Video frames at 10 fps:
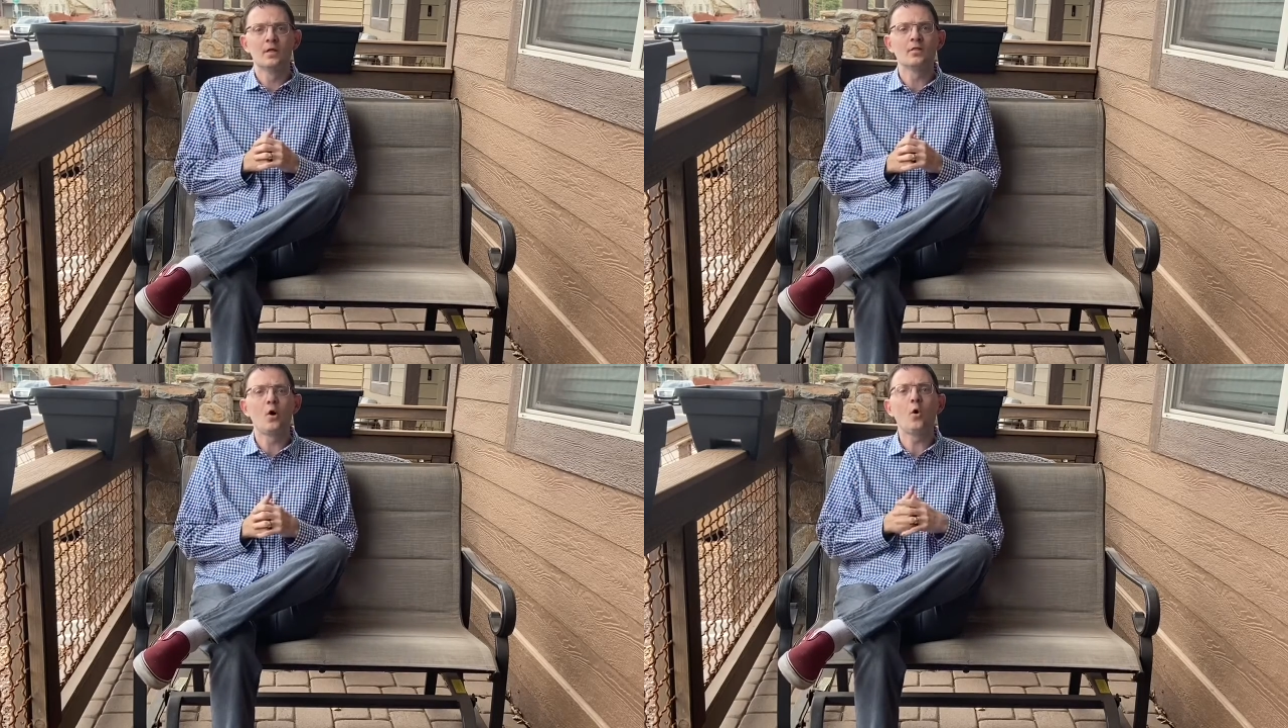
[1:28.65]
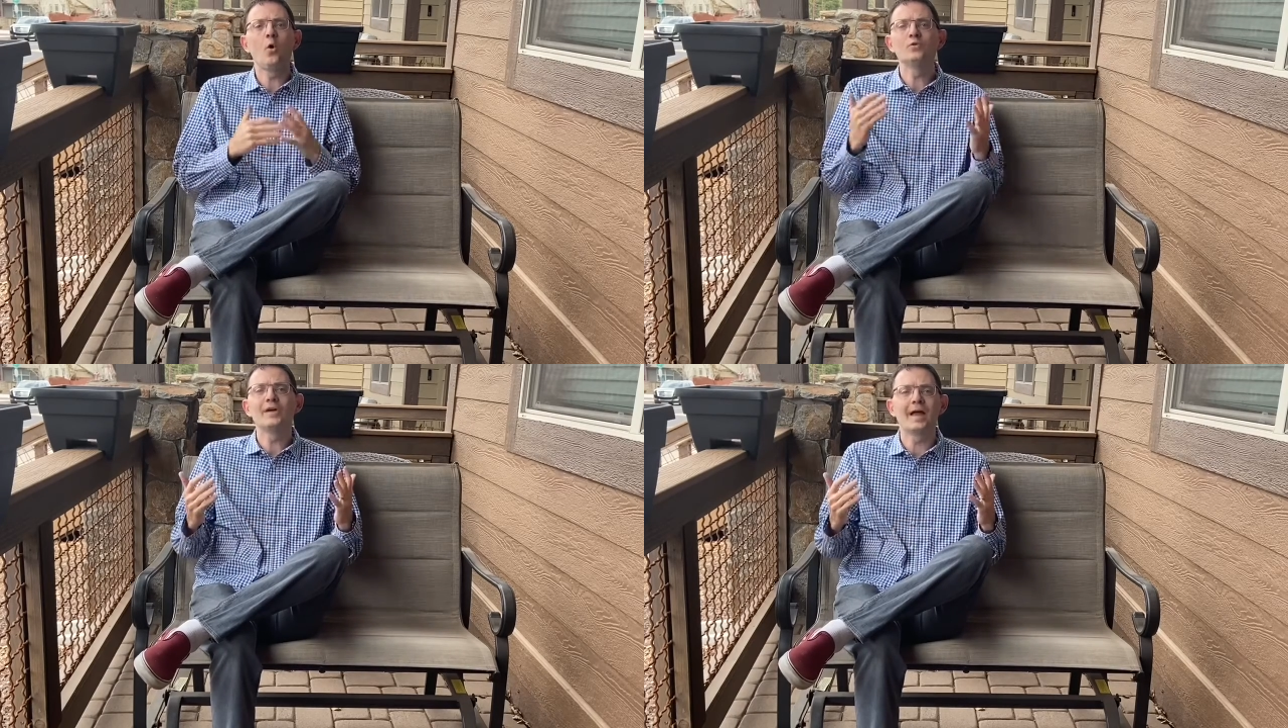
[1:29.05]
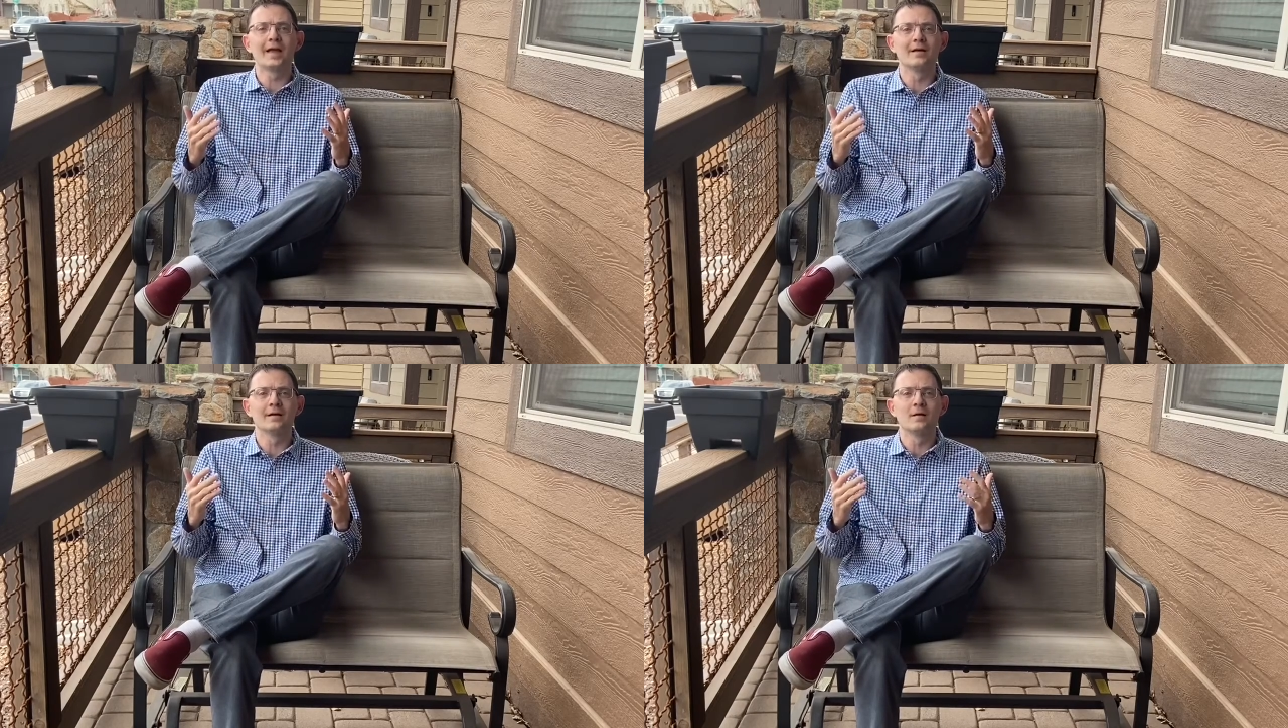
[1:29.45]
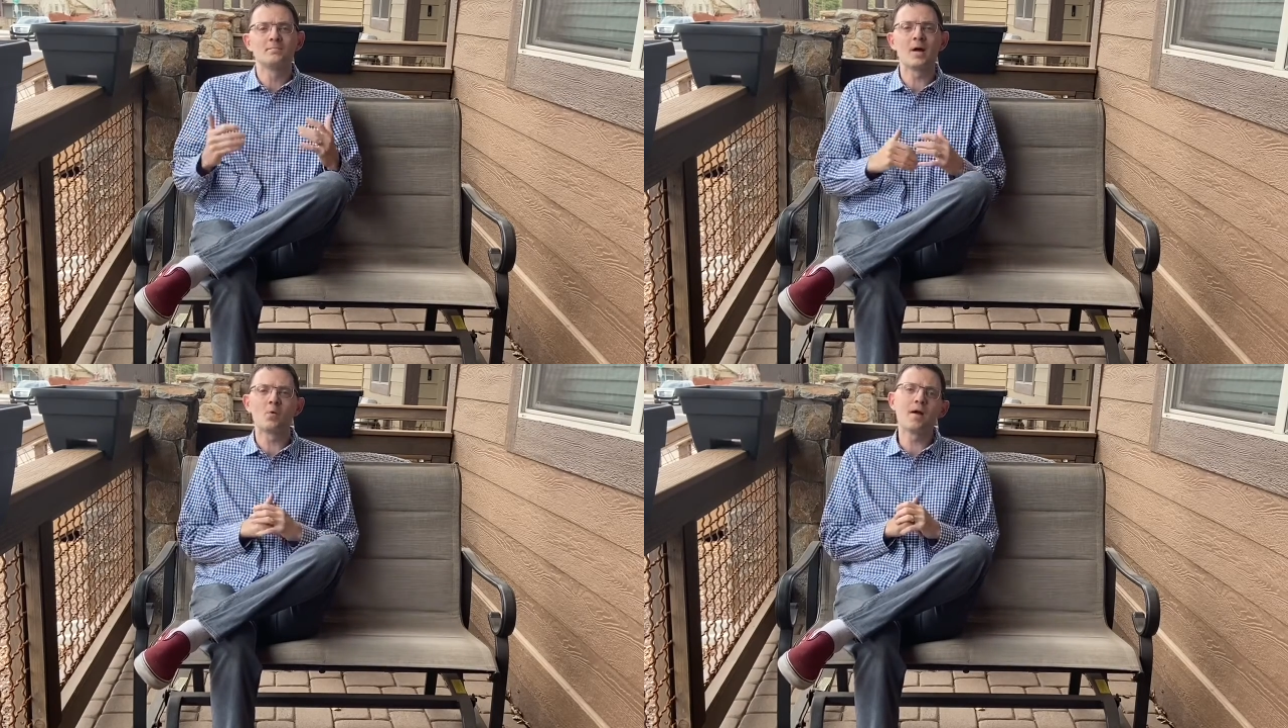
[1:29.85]
the whole day,
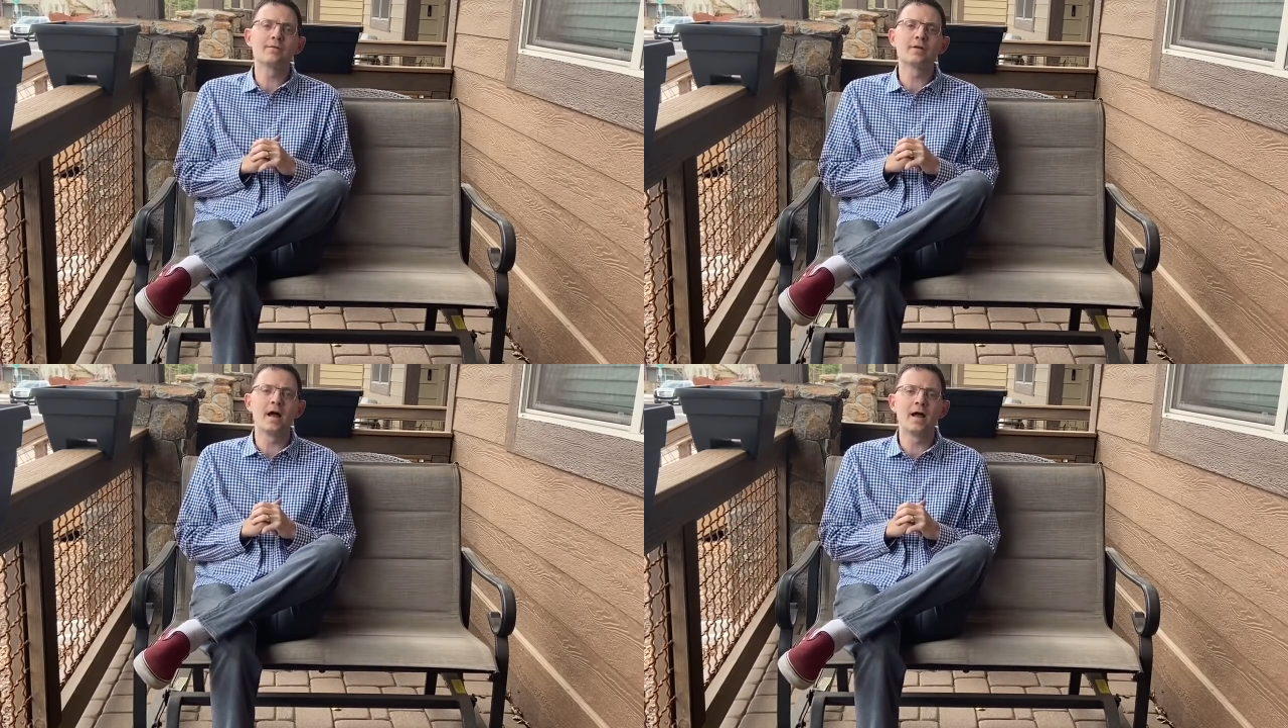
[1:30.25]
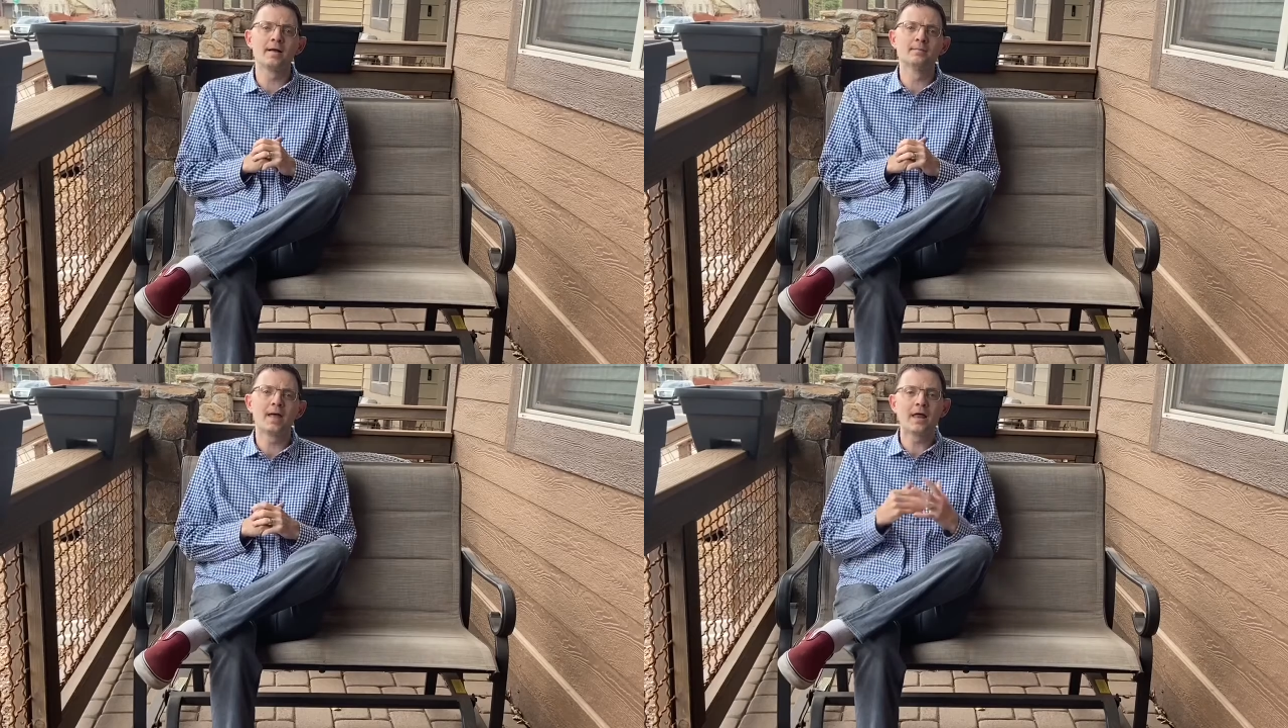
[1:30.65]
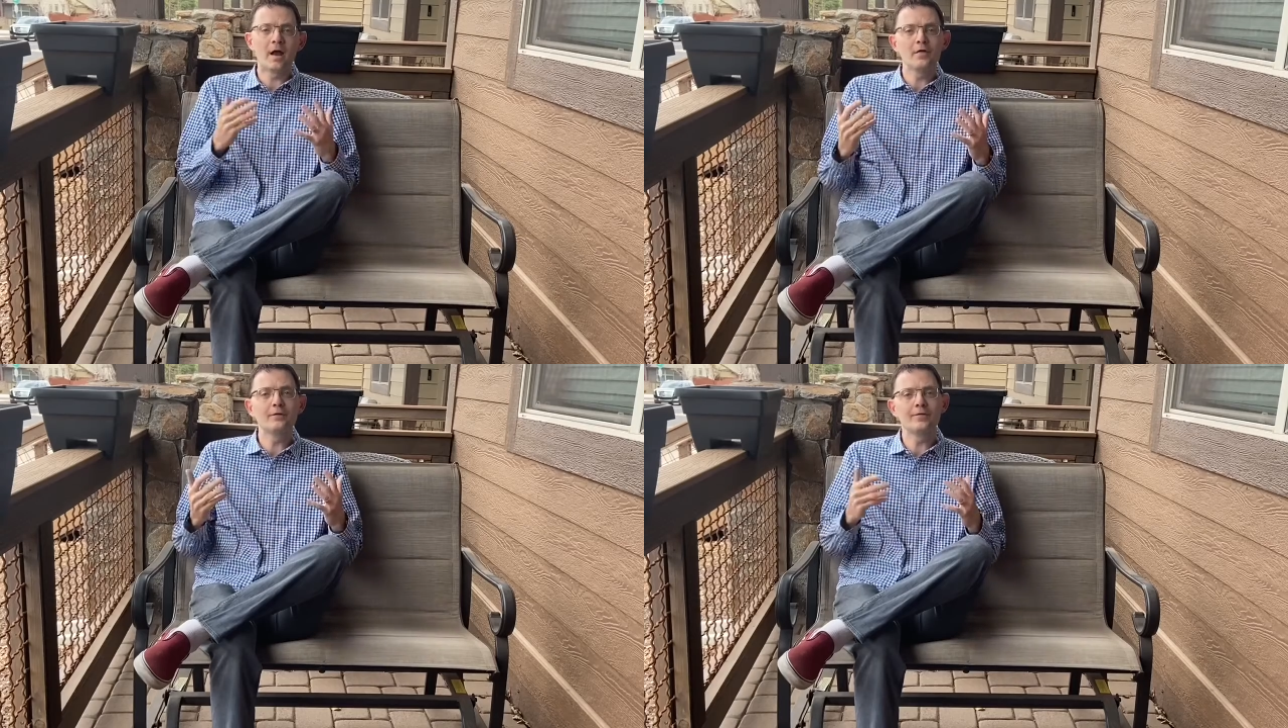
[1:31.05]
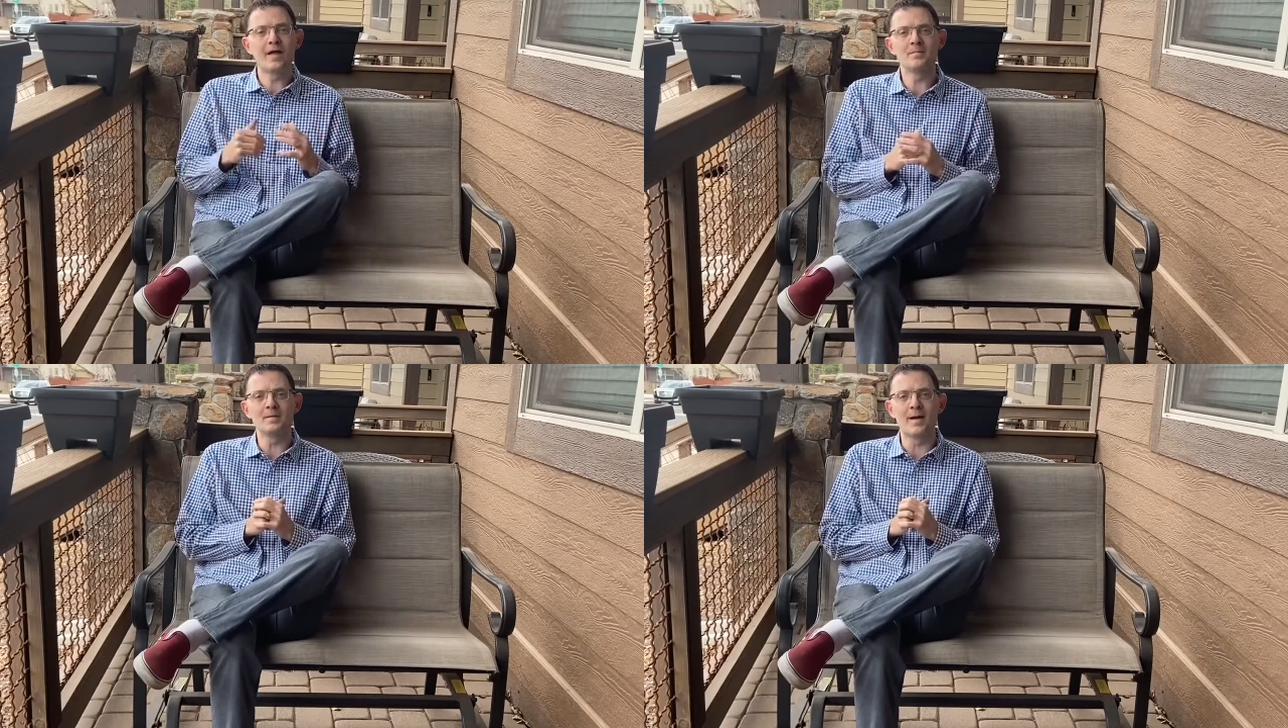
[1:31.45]
my wife and I and other
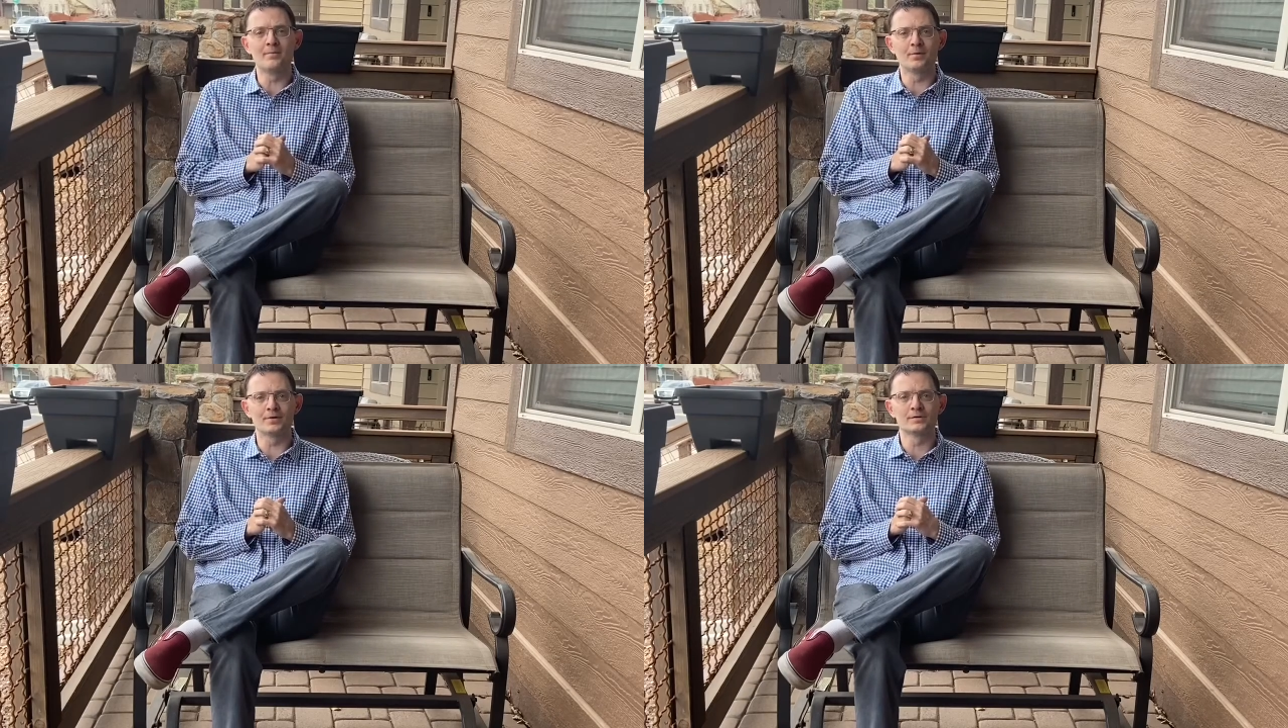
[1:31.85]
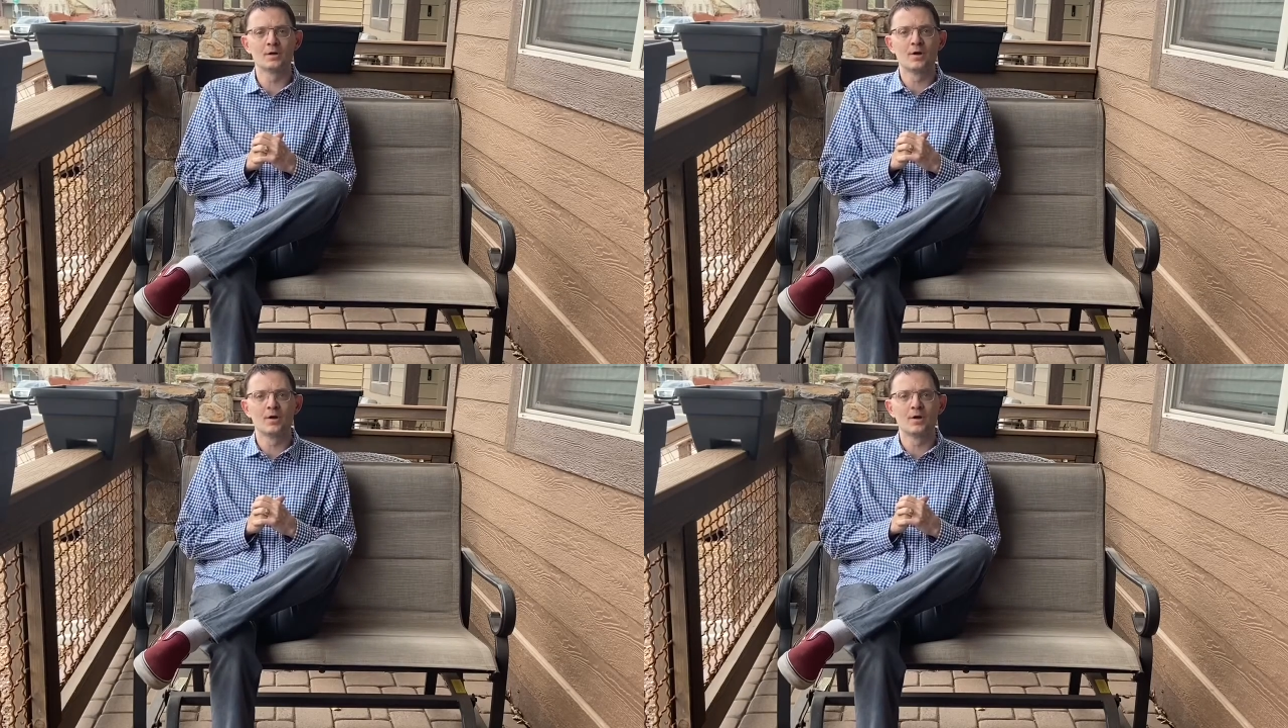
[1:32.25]
family members